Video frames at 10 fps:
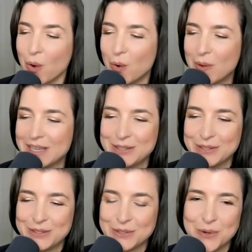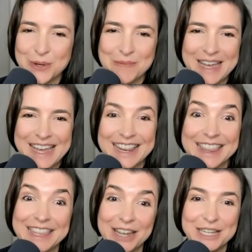always used to talk
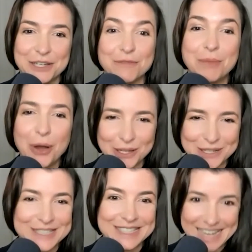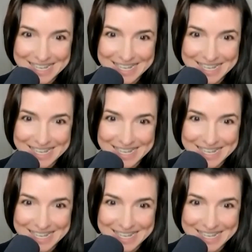about the idea of polis